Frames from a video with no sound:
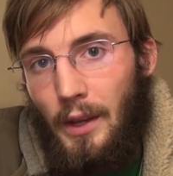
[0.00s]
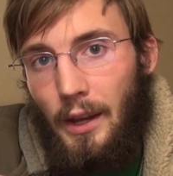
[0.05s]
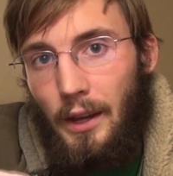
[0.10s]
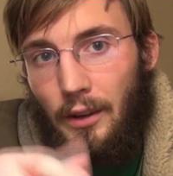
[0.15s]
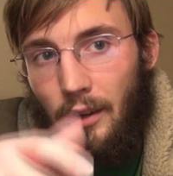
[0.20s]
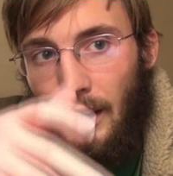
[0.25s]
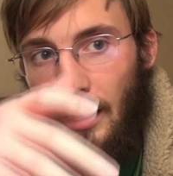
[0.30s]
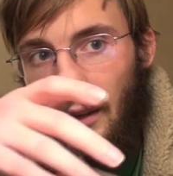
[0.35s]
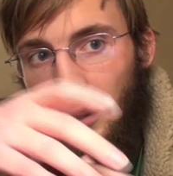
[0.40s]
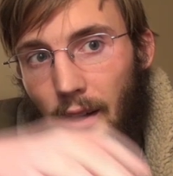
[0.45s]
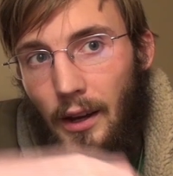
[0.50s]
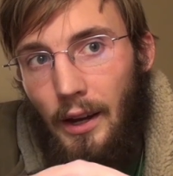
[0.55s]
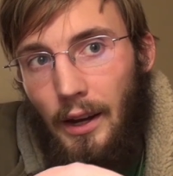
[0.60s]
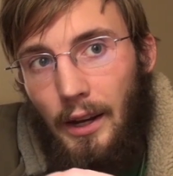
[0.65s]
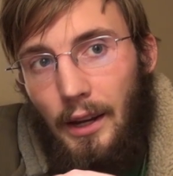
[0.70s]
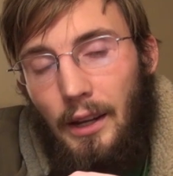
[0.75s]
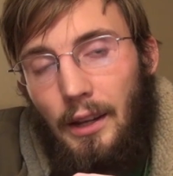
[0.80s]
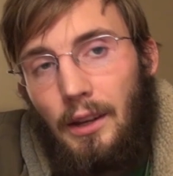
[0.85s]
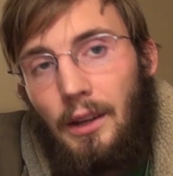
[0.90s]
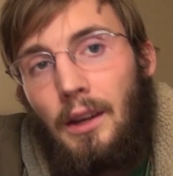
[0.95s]
And
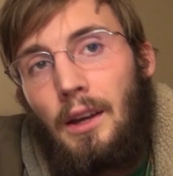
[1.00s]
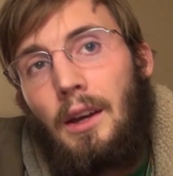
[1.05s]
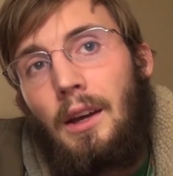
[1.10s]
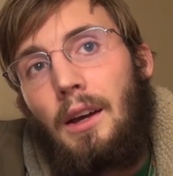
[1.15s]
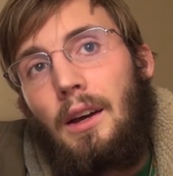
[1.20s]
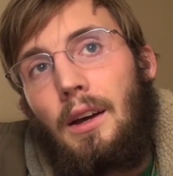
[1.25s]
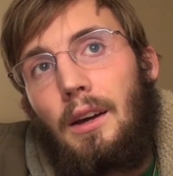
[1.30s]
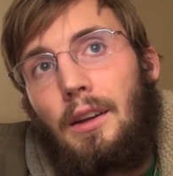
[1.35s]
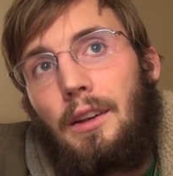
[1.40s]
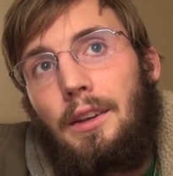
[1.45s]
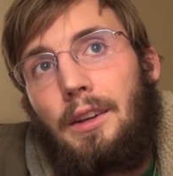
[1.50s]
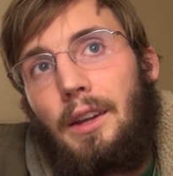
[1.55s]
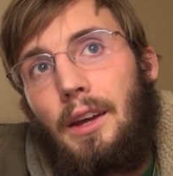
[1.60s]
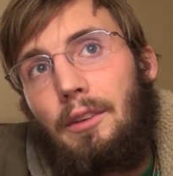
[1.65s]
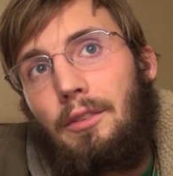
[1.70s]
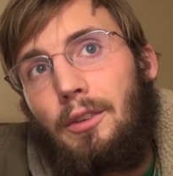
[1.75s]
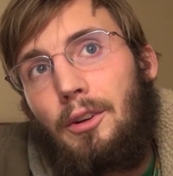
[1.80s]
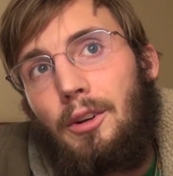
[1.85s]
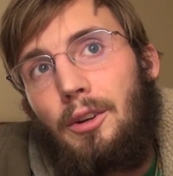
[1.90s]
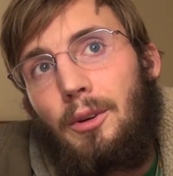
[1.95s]
I
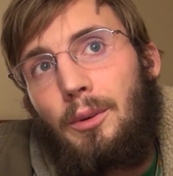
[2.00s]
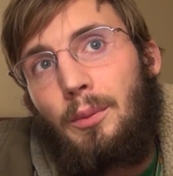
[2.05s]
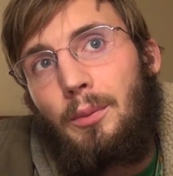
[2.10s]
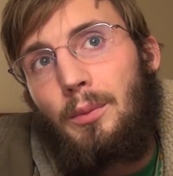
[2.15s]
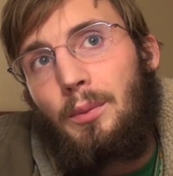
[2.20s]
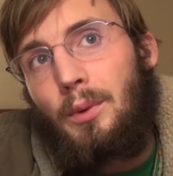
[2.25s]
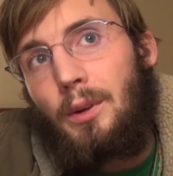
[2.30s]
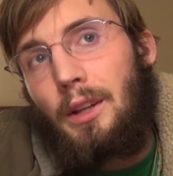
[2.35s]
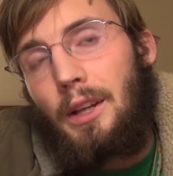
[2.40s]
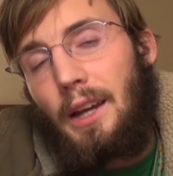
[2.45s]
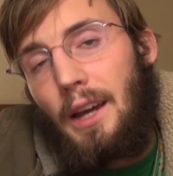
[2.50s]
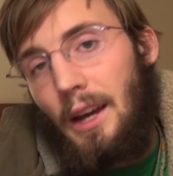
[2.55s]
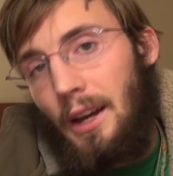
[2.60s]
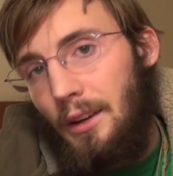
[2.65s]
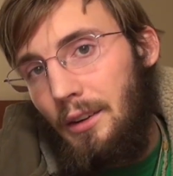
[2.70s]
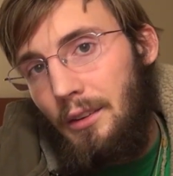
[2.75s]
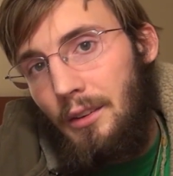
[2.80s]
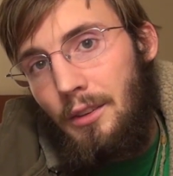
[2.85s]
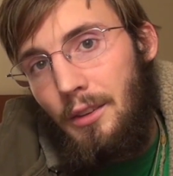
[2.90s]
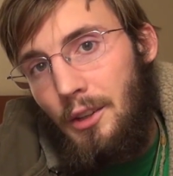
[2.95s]
never really
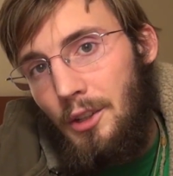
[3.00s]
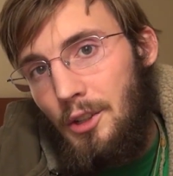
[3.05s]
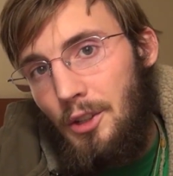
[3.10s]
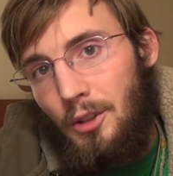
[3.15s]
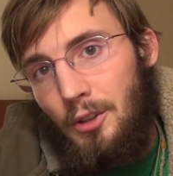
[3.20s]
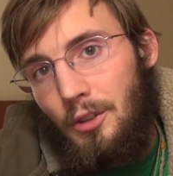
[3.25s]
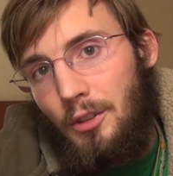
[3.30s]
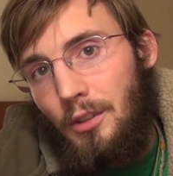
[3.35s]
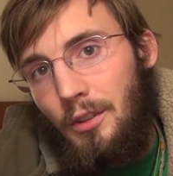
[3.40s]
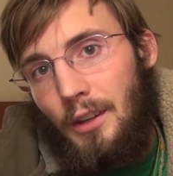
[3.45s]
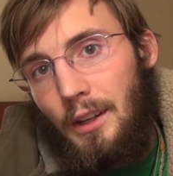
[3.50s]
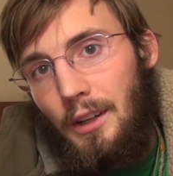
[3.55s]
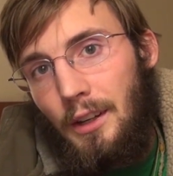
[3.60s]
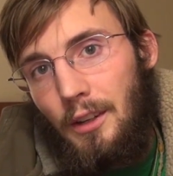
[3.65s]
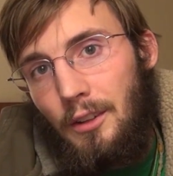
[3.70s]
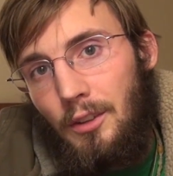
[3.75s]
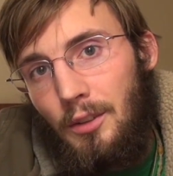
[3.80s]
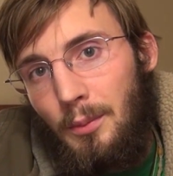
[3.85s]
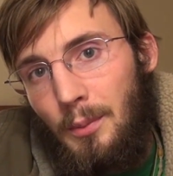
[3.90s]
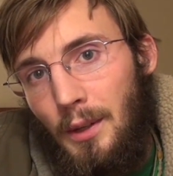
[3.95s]
had the church sink
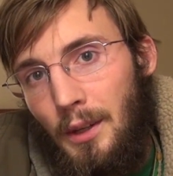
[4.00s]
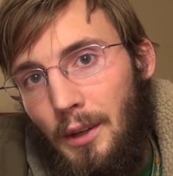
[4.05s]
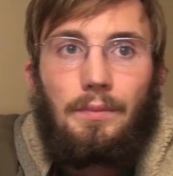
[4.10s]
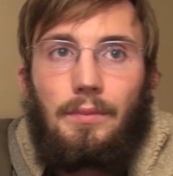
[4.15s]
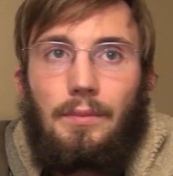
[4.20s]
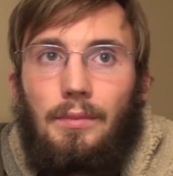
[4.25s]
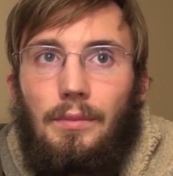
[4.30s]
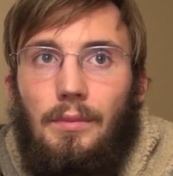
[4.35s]
into me.